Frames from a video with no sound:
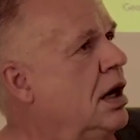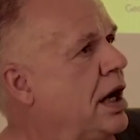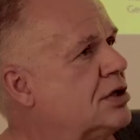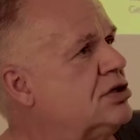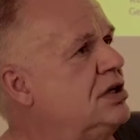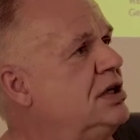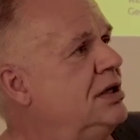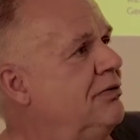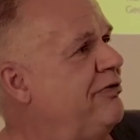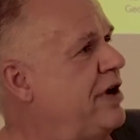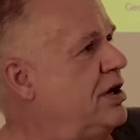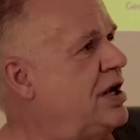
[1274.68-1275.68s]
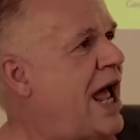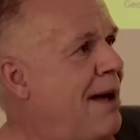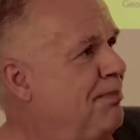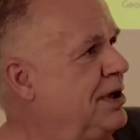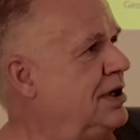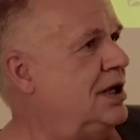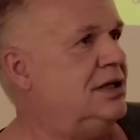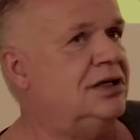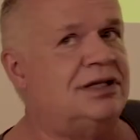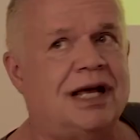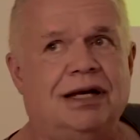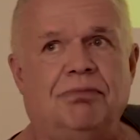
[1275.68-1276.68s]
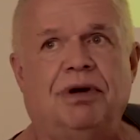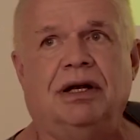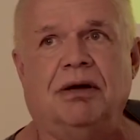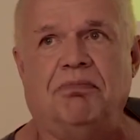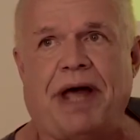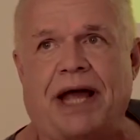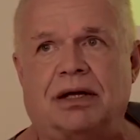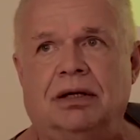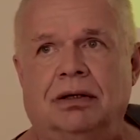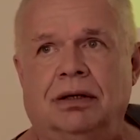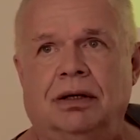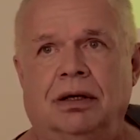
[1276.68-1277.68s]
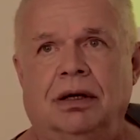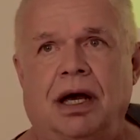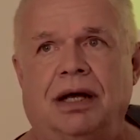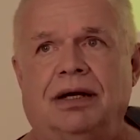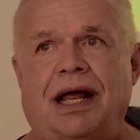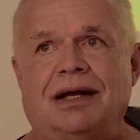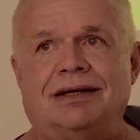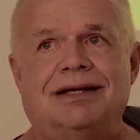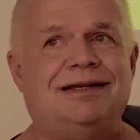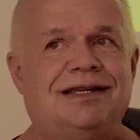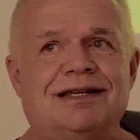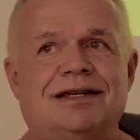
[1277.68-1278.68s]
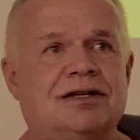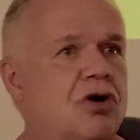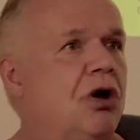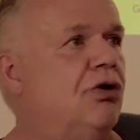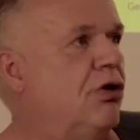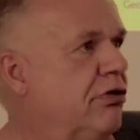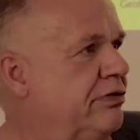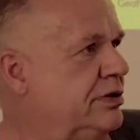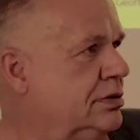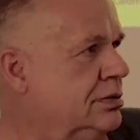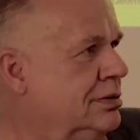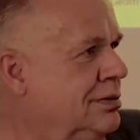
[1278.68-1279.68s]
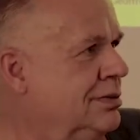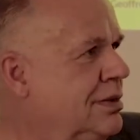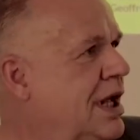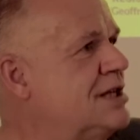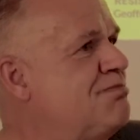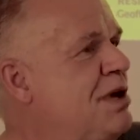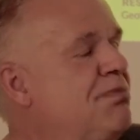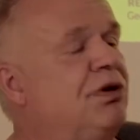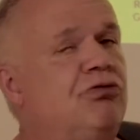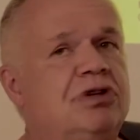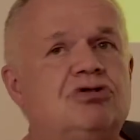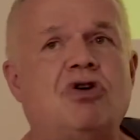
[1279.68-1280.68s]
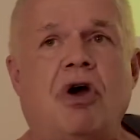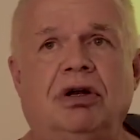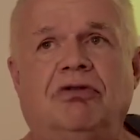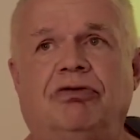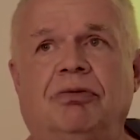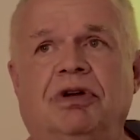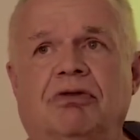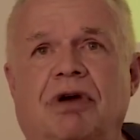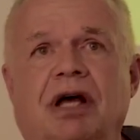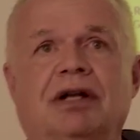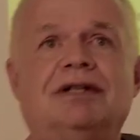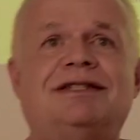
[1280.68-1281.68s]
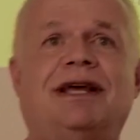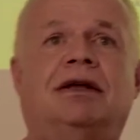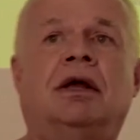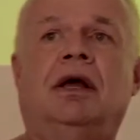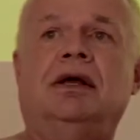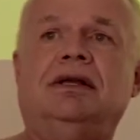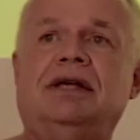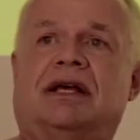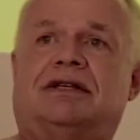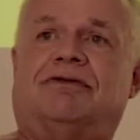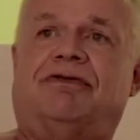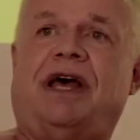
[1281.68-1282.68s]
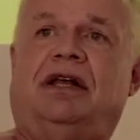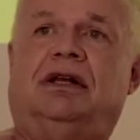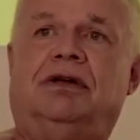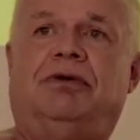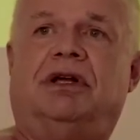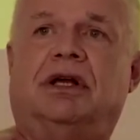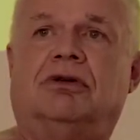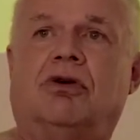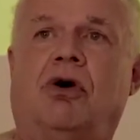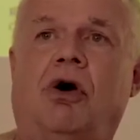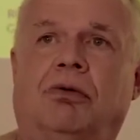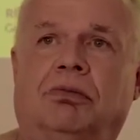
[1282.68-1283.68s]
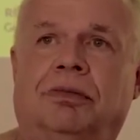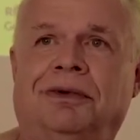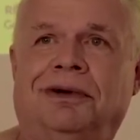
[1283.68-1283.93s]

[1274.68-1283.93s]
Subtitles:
actually very happy that the Taliban are back and that this is all over. There's people returning from Iran and saying, yes, finally we can go home,